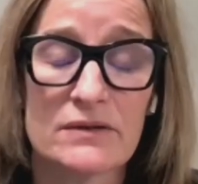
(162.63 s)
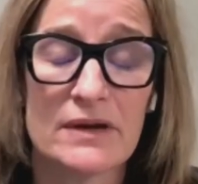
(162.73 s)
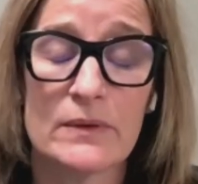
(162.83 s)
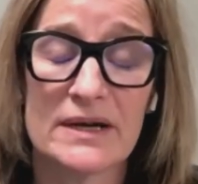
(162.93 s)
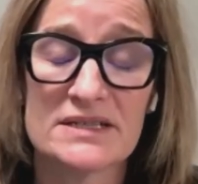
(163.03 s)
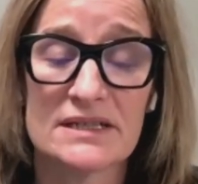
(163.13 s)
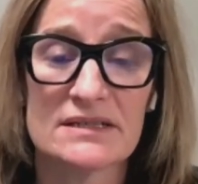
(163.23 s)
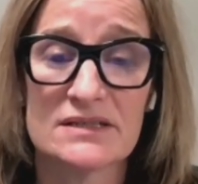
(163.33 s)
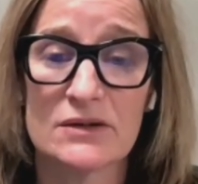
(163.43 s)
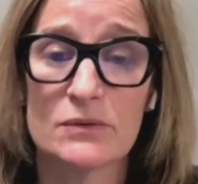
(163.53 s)
it's a great
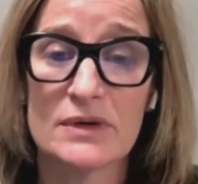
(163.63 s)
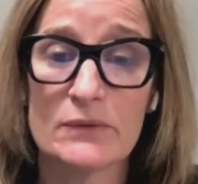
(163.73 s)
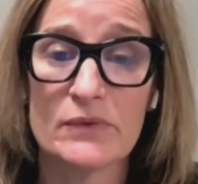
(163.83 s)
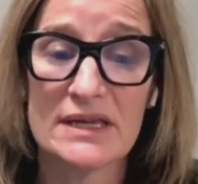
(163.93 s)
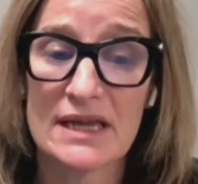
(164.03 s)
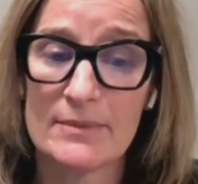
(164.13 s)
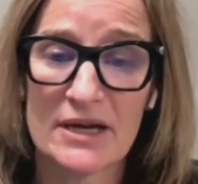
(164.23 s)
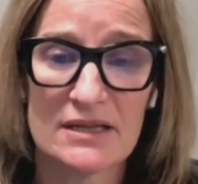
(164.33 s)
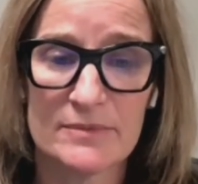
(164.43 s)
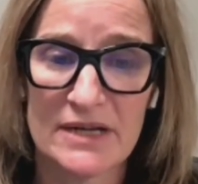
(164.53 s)
question. So we
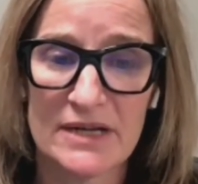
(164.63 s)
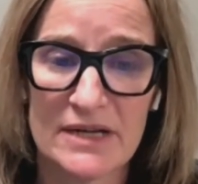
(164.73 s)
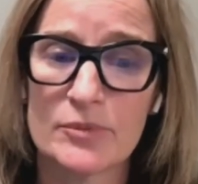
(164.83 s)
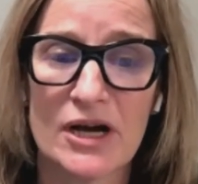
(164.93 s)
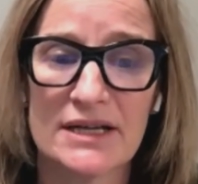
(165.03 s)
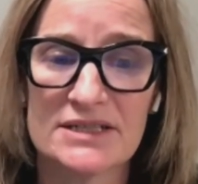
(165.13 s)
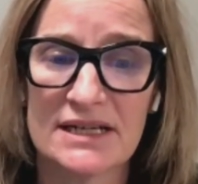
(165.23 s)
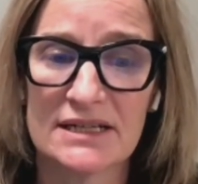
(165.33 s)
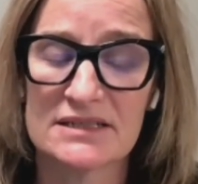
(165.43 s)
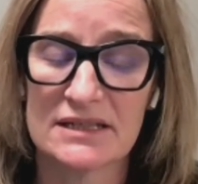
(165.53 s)
came out of the Manhattan
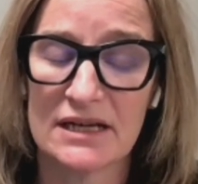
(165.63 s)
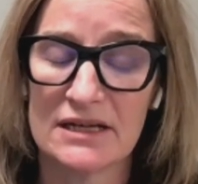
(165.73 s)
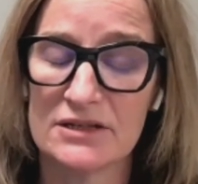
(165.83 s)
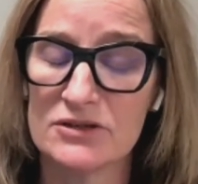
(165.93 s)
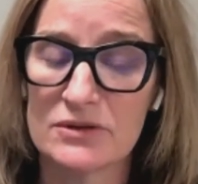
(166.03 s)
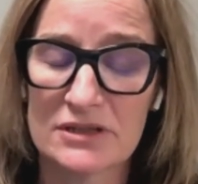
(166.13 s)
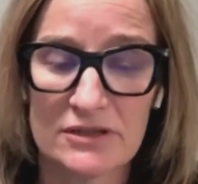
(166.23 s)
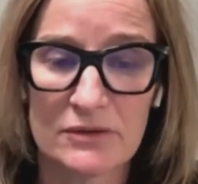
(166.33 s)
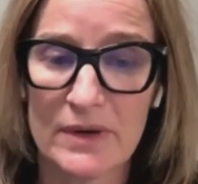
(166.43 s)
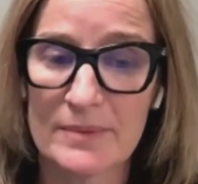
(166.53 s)
Project. Uh,
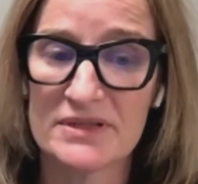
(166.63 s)
nuclear